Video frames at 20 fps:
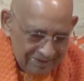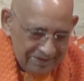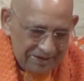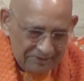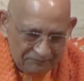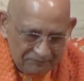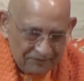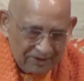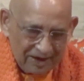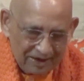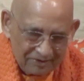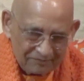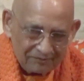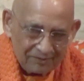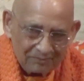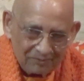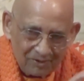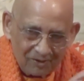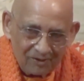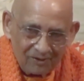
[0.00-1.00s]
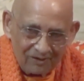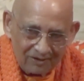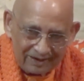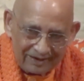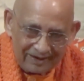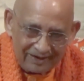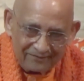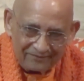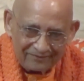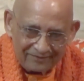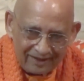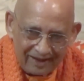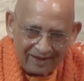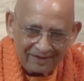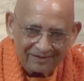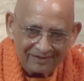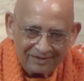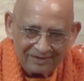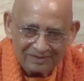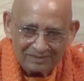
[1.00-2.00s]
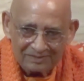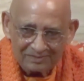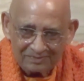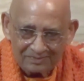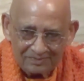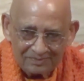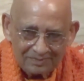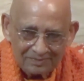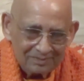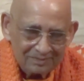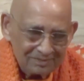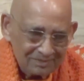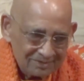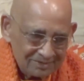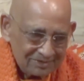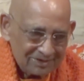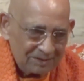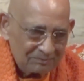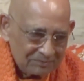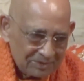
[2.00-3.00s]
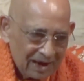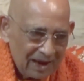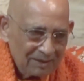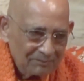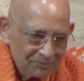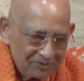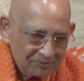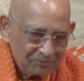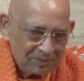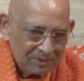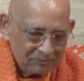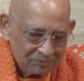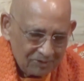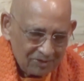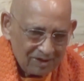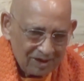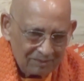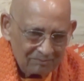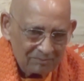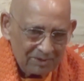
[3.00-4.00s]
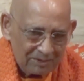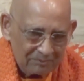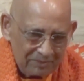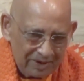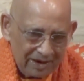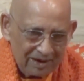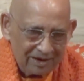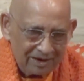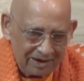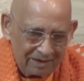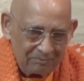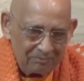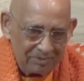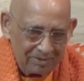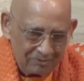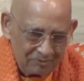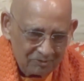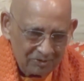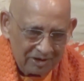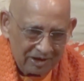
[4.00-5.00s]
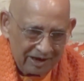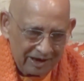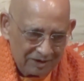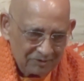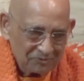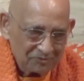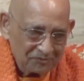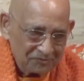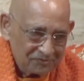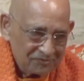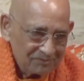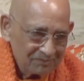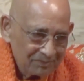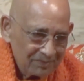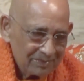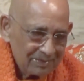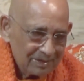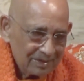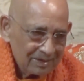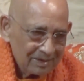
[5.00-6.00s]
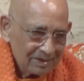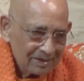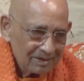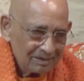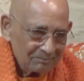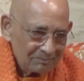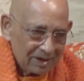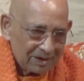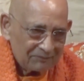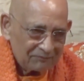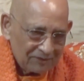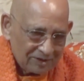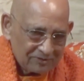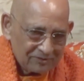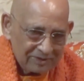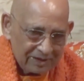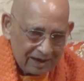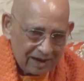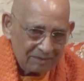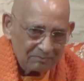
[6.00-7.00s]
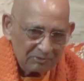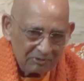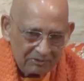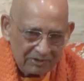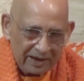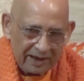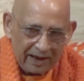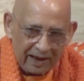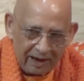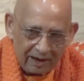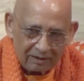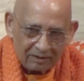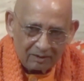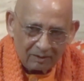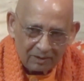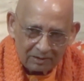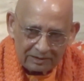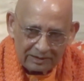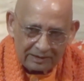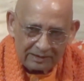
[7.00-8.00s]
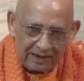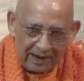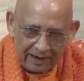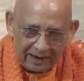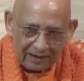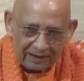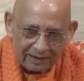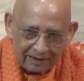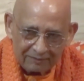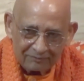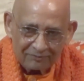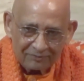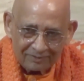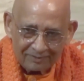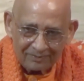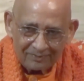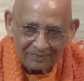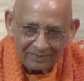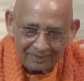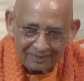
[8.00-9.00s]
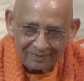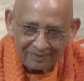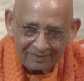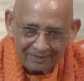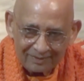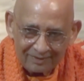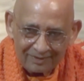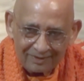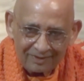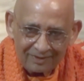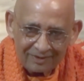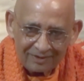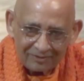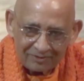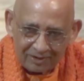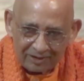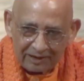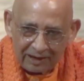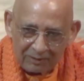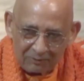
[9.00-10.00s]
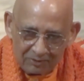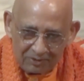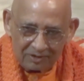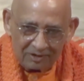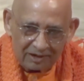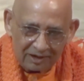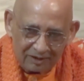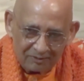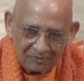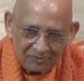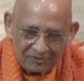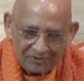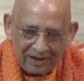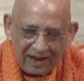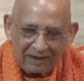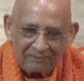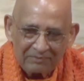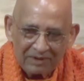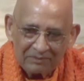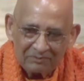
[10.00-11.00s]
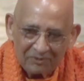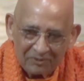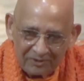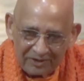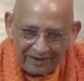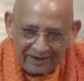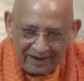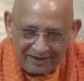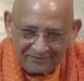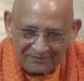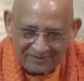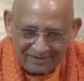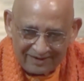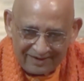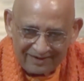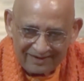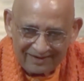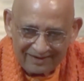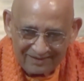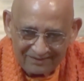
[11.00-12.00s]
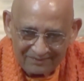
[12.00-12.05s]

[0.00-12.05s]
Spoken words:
different from all he said. Sometimes people come and bring good news, but first they communicate all the negative, so the good news can be more tasty.